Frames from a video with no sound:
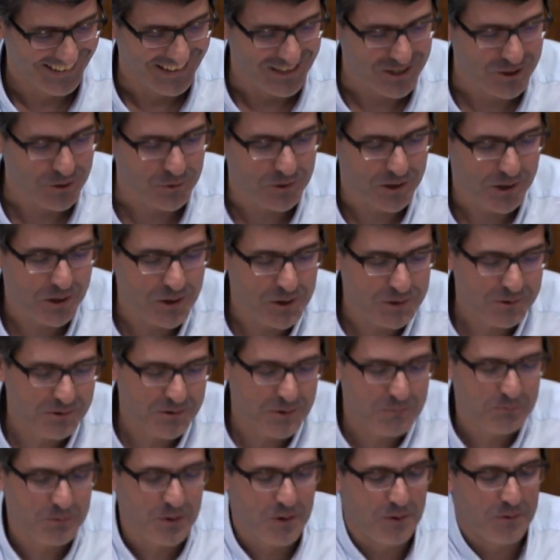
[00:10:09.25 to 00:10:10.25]
So the
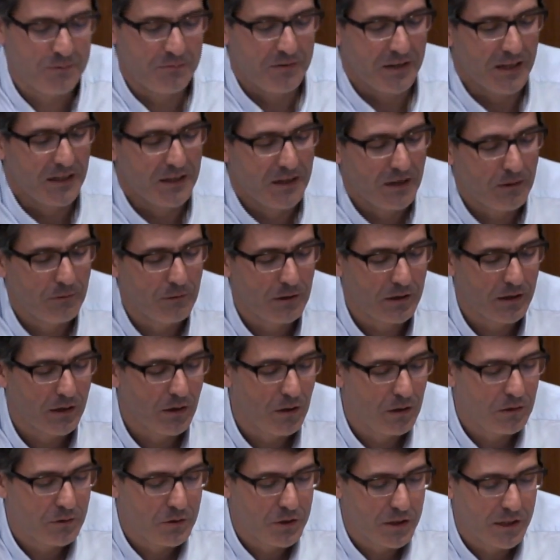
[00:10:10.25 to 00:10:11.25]
concept of integral
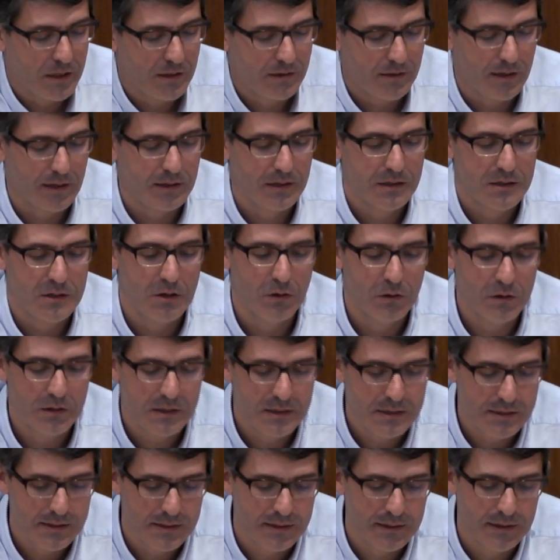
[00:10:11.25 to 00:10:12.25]
ecology and its
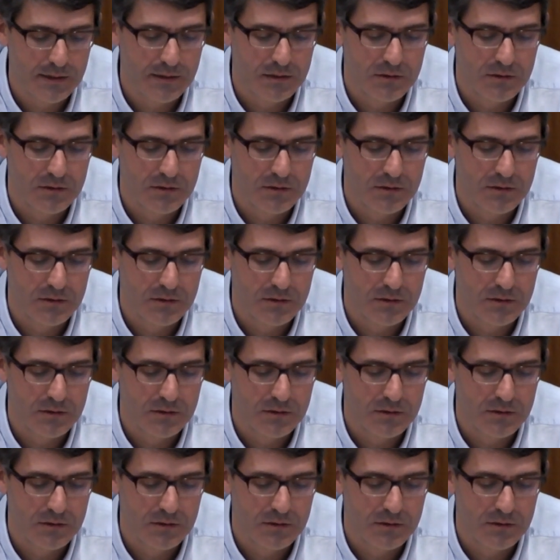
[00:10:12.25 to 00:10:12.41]
holistic